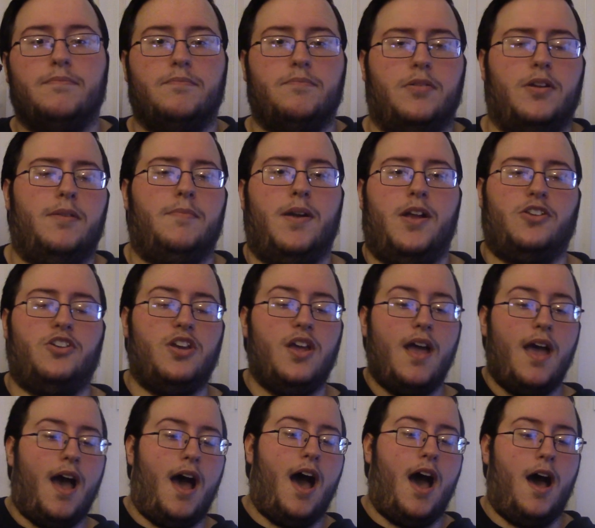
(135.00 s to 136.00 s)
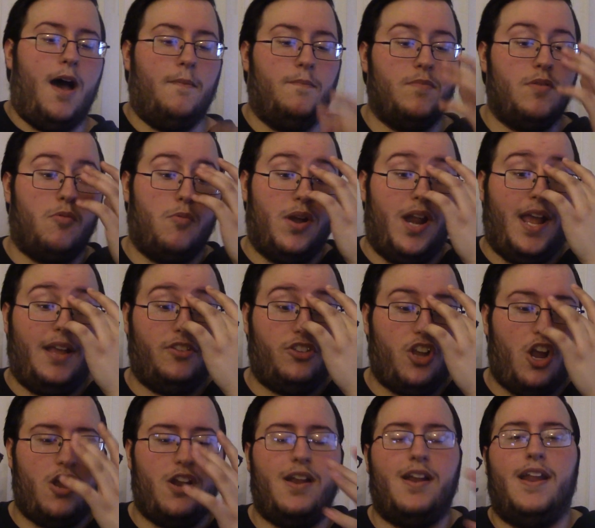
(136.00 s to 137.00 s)
pretty much. Um, when I
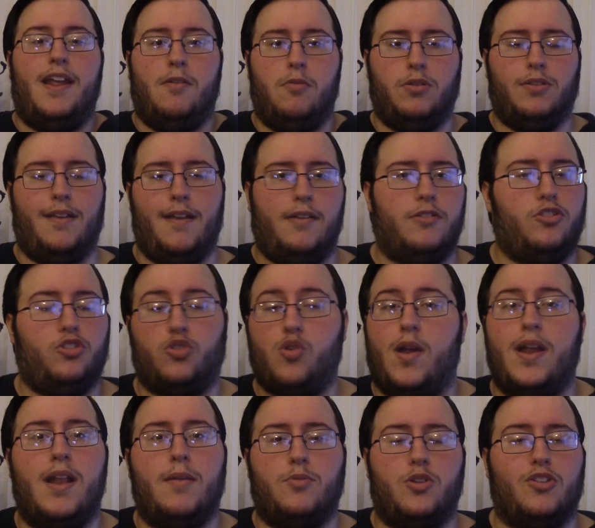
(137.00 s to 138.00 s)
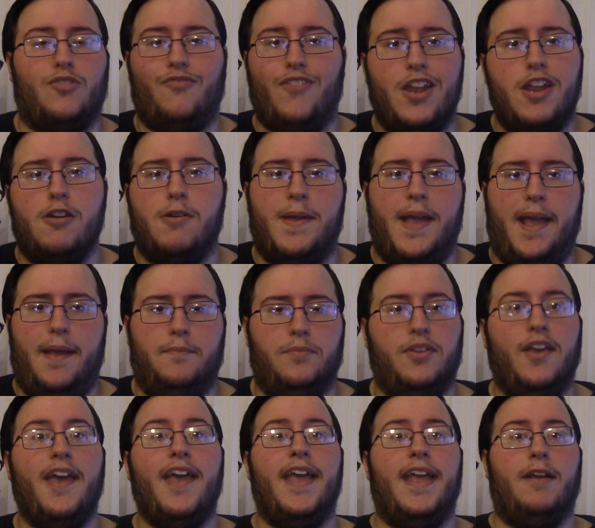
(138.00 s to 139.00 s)
started, it was straight up just video games.